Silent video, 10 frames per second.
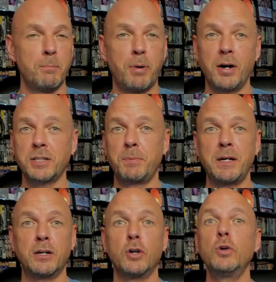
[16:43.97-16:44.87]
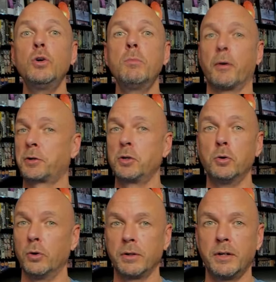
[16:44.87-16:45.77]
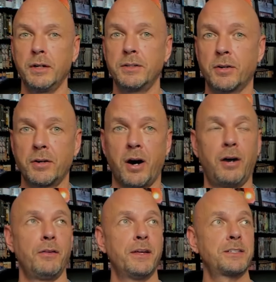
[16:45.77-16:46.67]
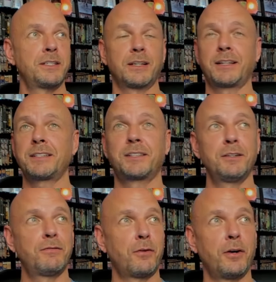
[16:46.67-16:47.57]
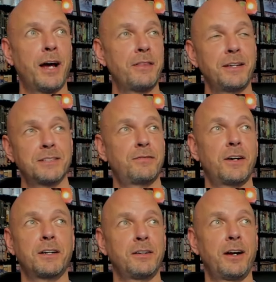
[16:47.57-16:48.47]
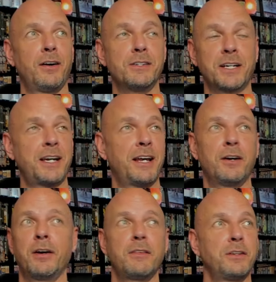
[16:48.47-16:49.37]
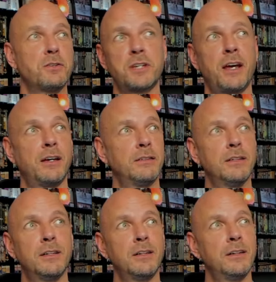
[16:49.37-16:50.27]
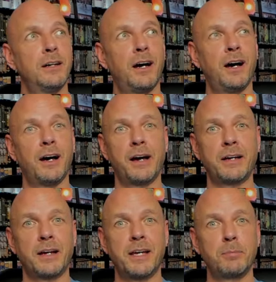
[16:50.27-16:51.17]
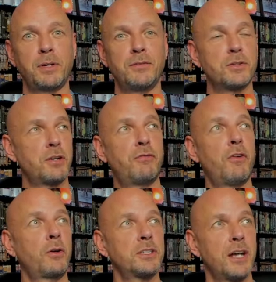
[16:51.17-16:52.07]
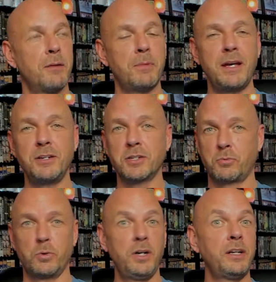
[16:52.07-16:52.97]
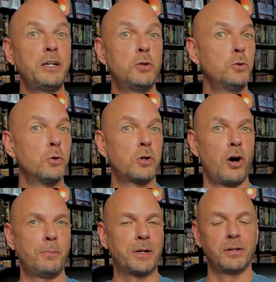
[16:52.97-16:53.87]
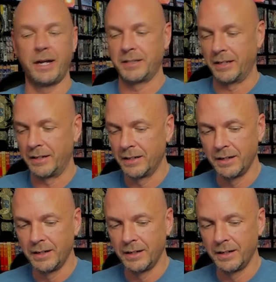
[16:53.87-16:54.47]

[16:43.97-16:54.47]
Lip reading: Punk's being uber cool during all of this. He's like, that's good for you. I think it's fucking hilarious. I can't hear anything you're saying. I can't believe you're so focused on me. Just really cool, calm, and collected.